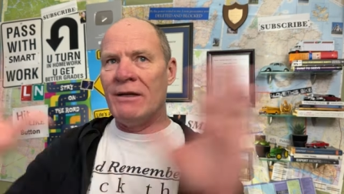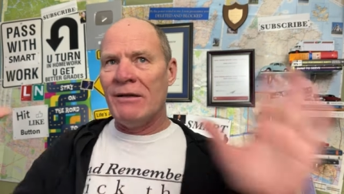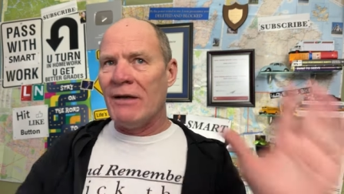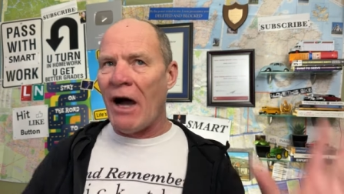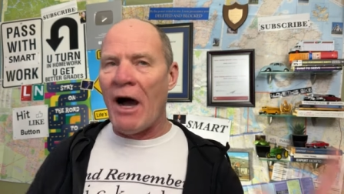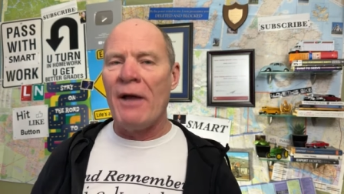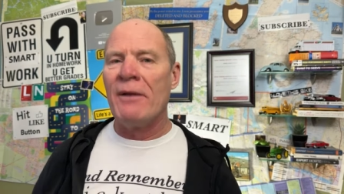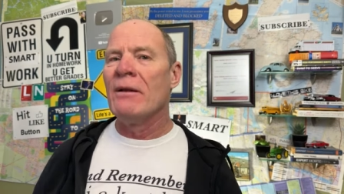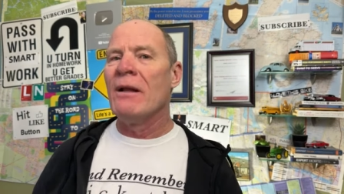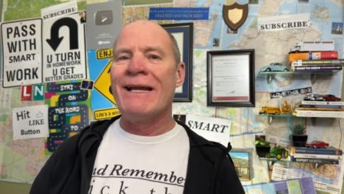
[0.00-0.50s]

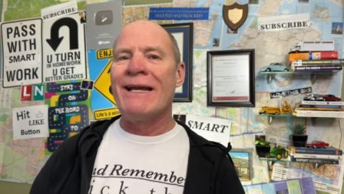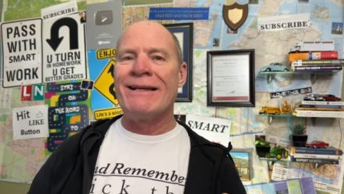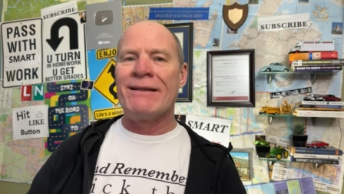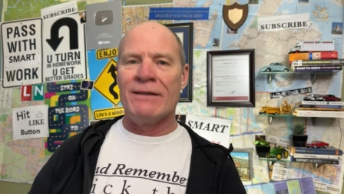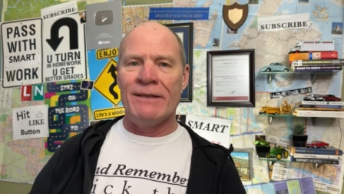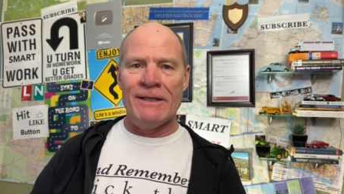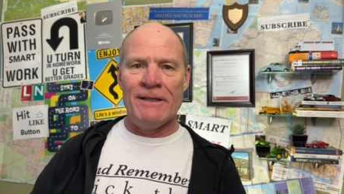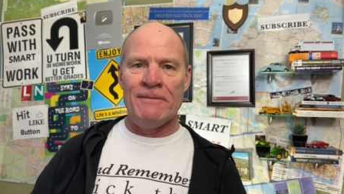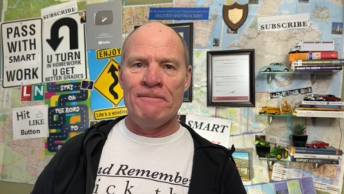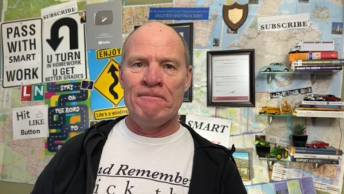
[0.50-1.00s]

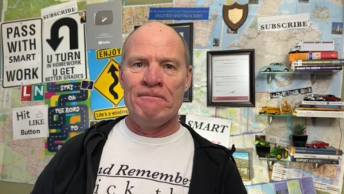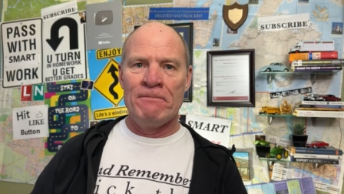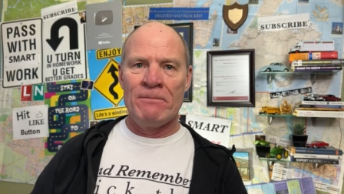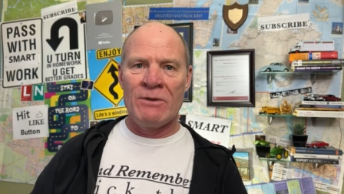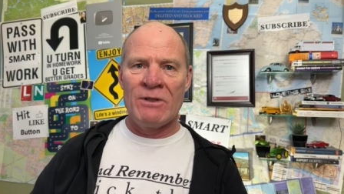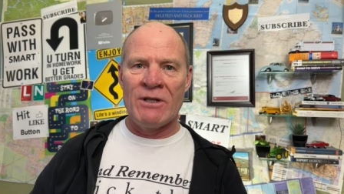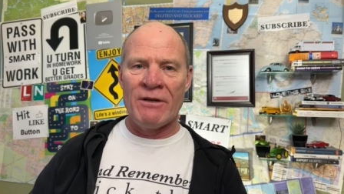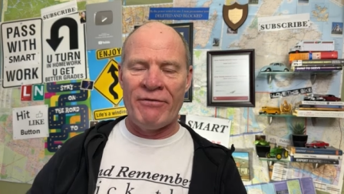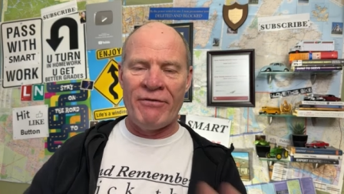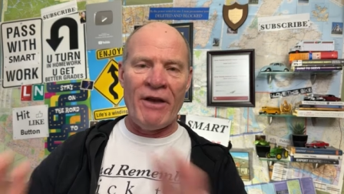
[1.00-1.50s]
unlikely
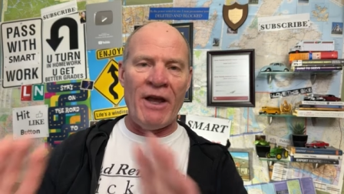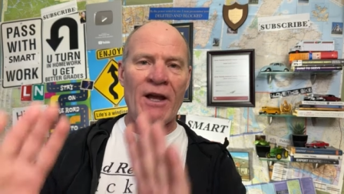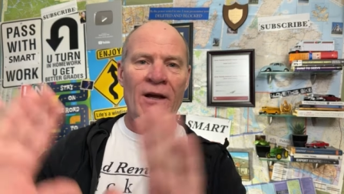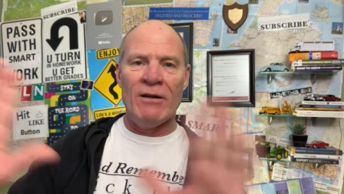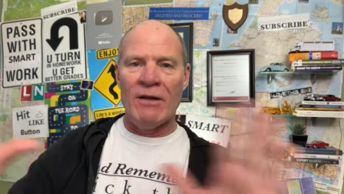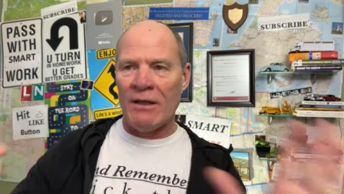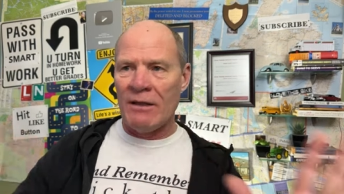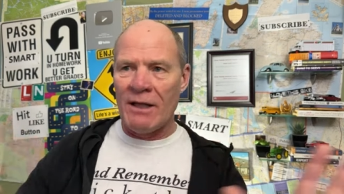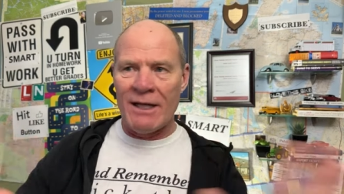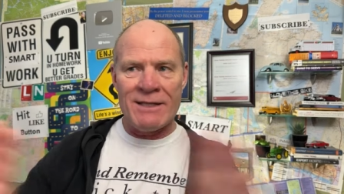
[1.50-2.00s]
to fail
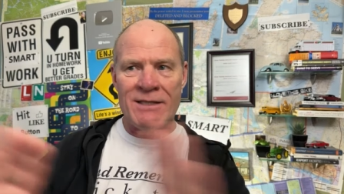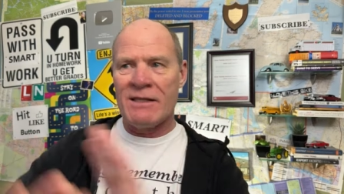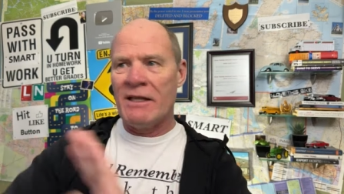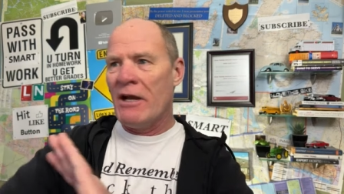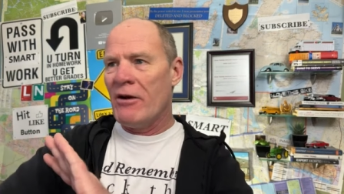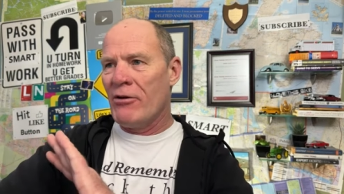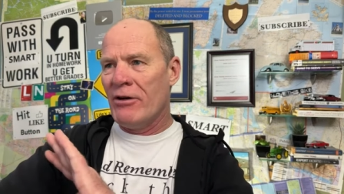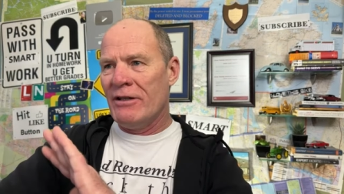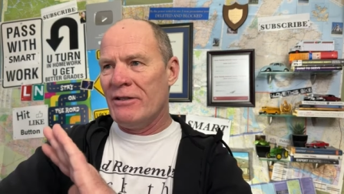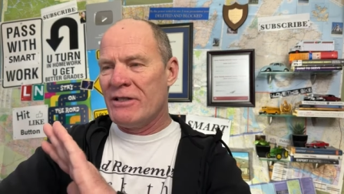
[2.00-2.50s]
unless they
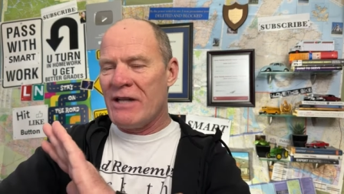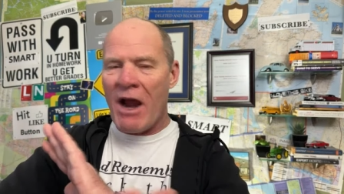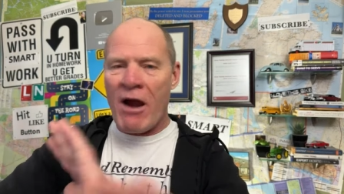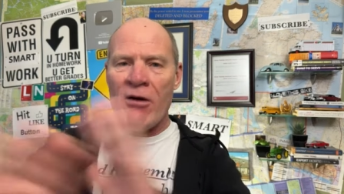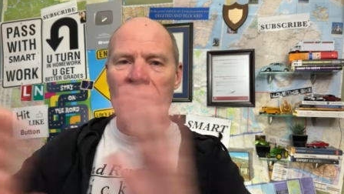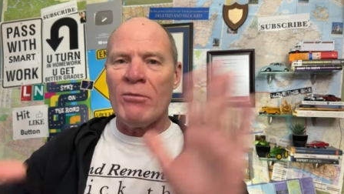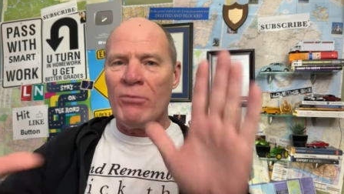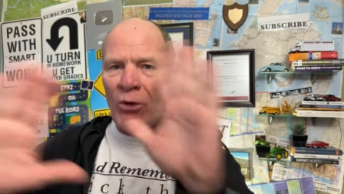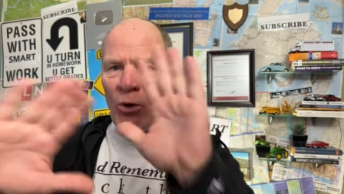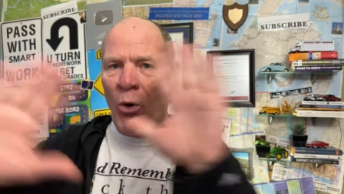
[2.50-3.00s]
are in
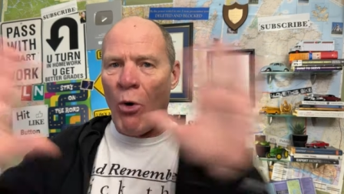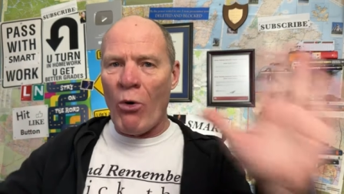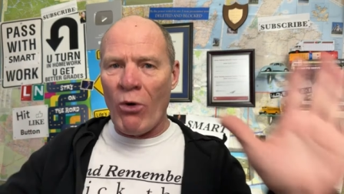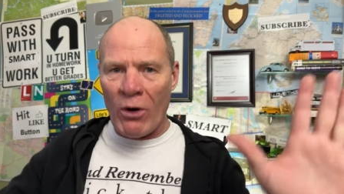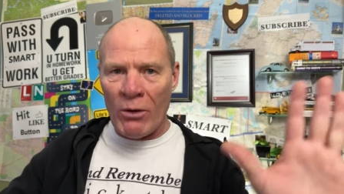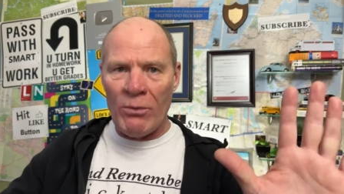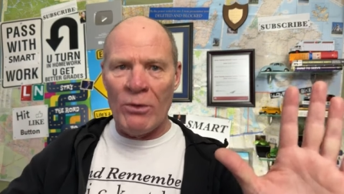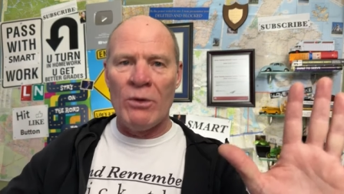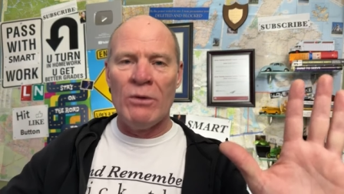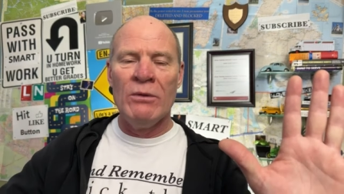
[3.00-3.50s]
terrible,
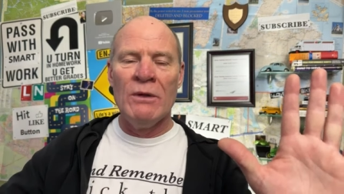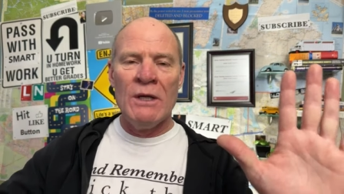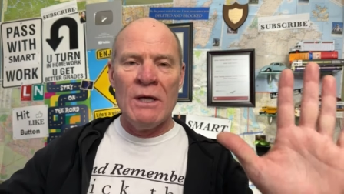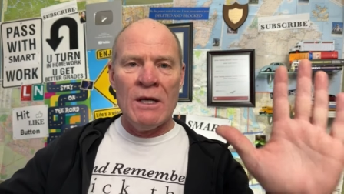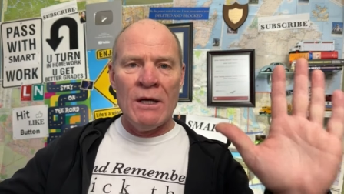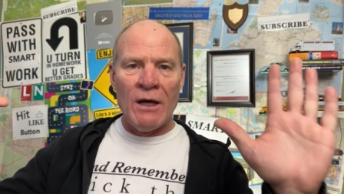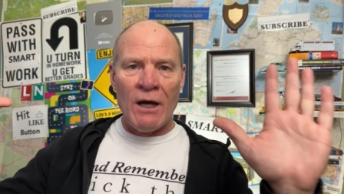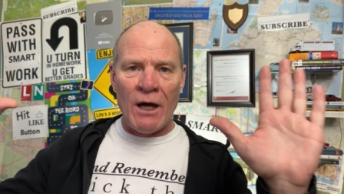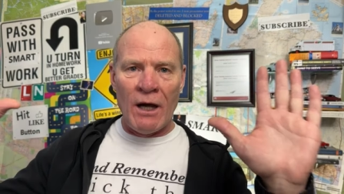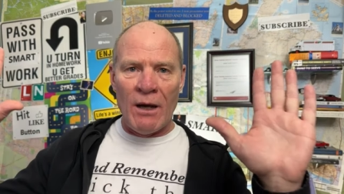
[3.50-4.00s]
horrible
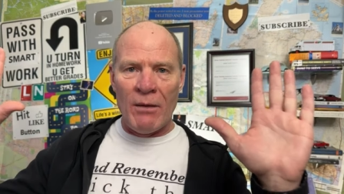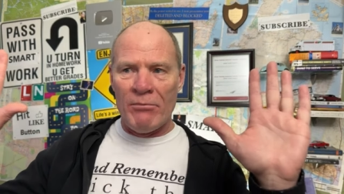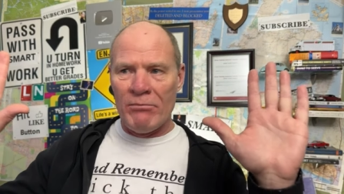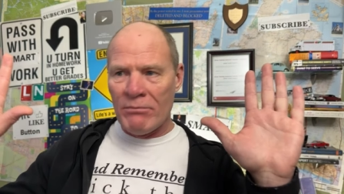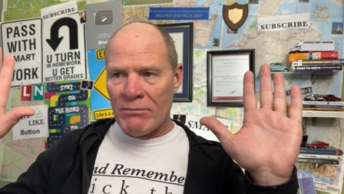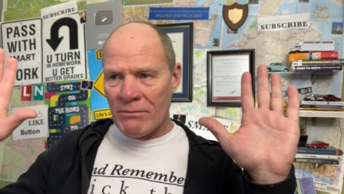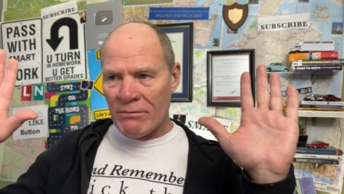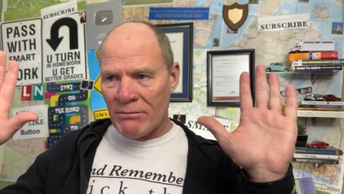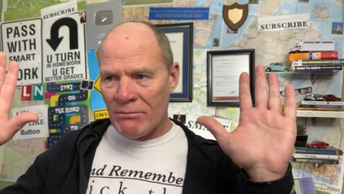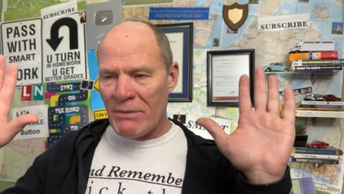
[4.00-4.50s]
uh,
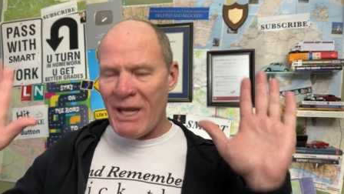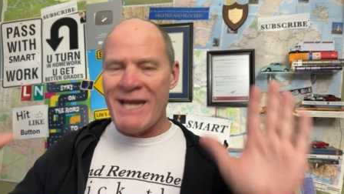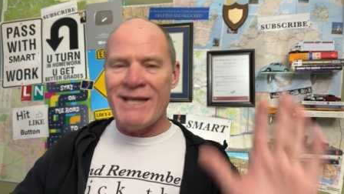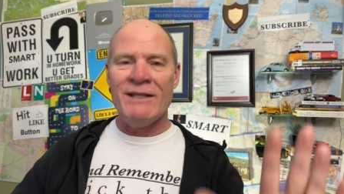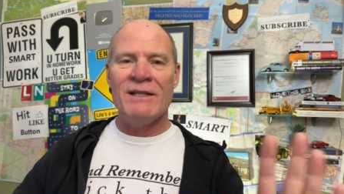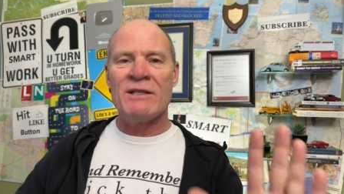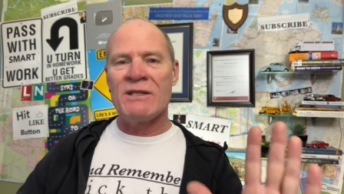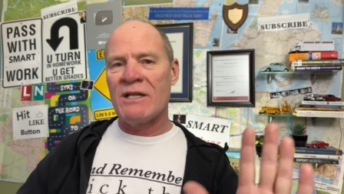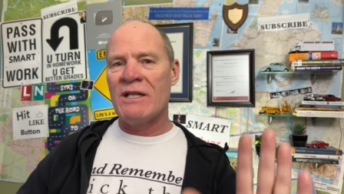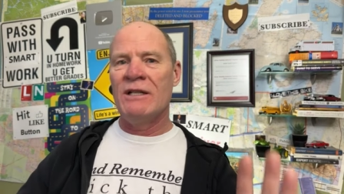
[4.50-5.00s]

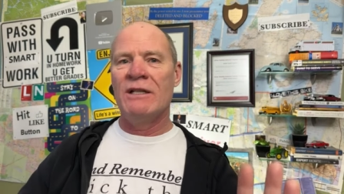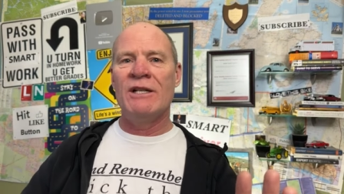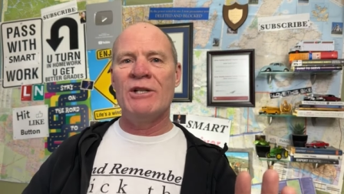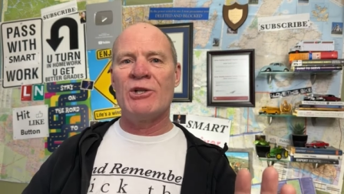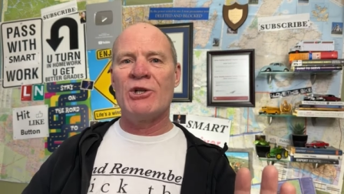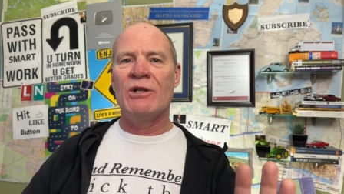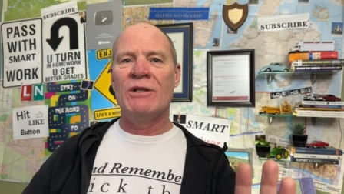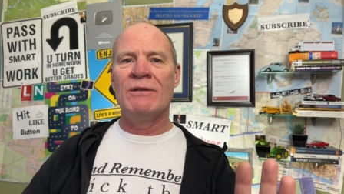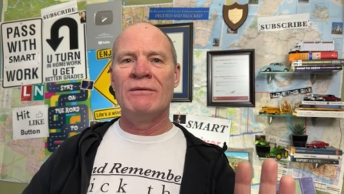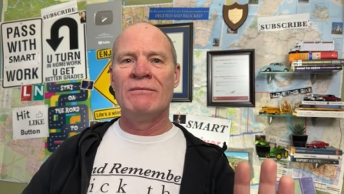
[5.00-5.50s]
maintenance
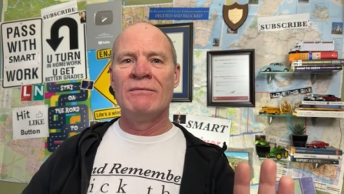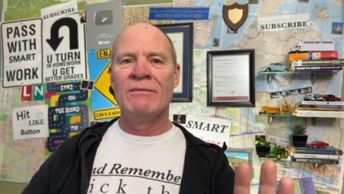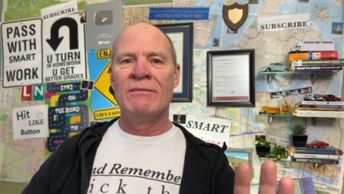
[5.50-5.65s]
condition